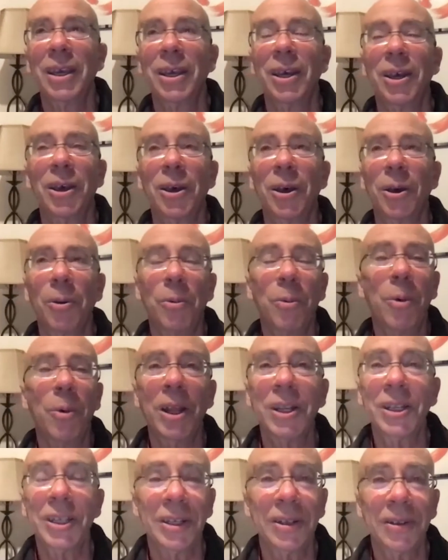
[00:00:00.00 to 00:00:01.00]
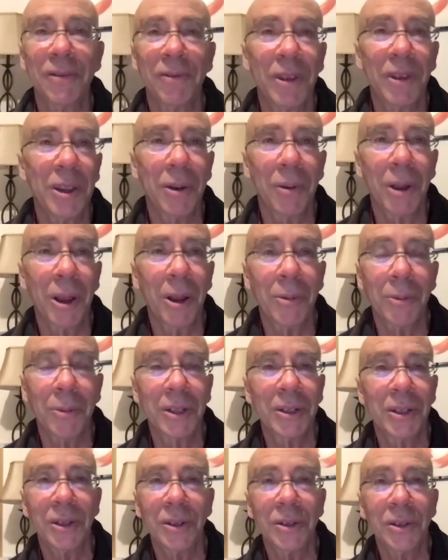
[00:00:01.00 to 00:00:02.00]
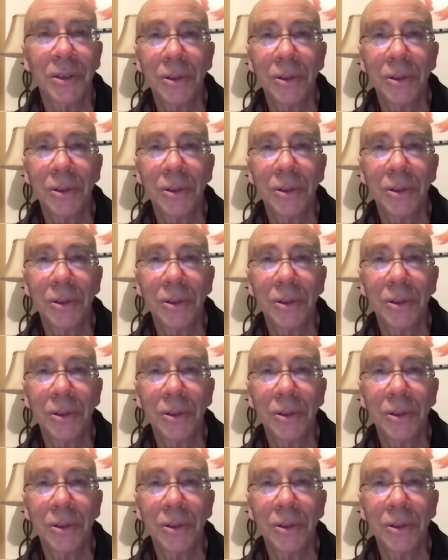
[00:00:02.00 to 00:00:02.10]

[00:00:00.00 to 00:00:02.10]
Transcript: wanting to figure out what to